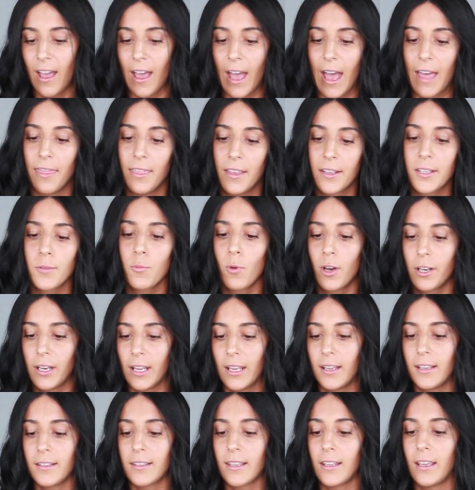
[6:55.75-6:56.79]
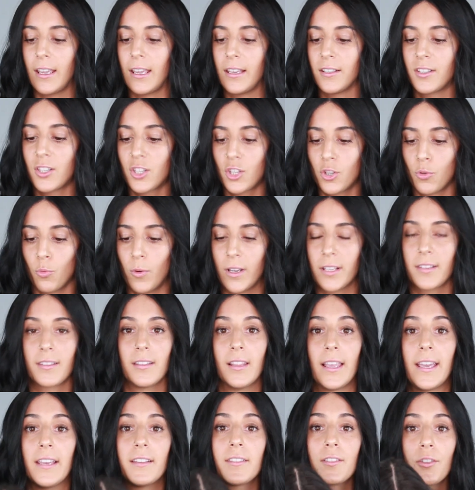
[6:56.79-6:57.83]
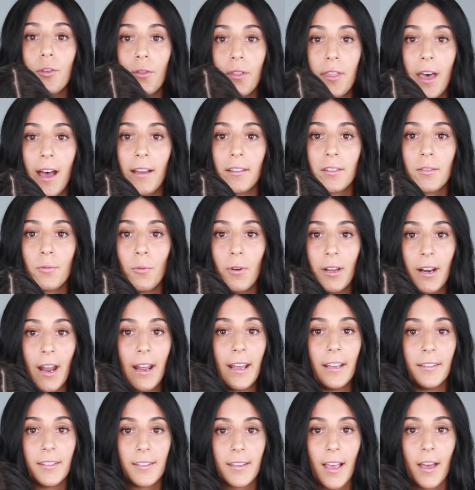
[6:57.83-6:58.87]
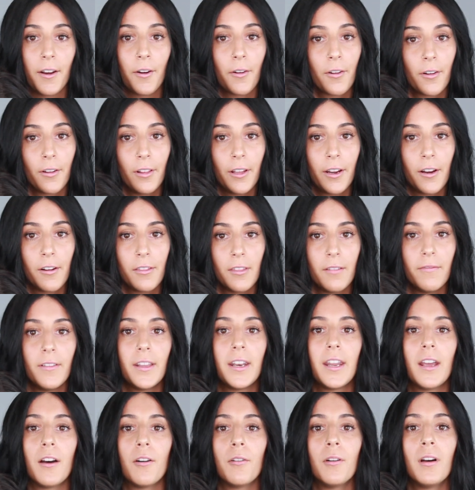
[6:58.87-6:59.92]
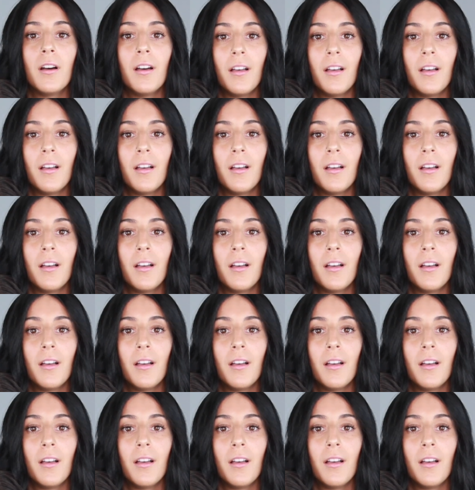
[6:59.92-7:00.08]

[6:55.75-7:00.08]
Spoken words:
And this one is a Swiss lace. So that's what I had said earlier in the video.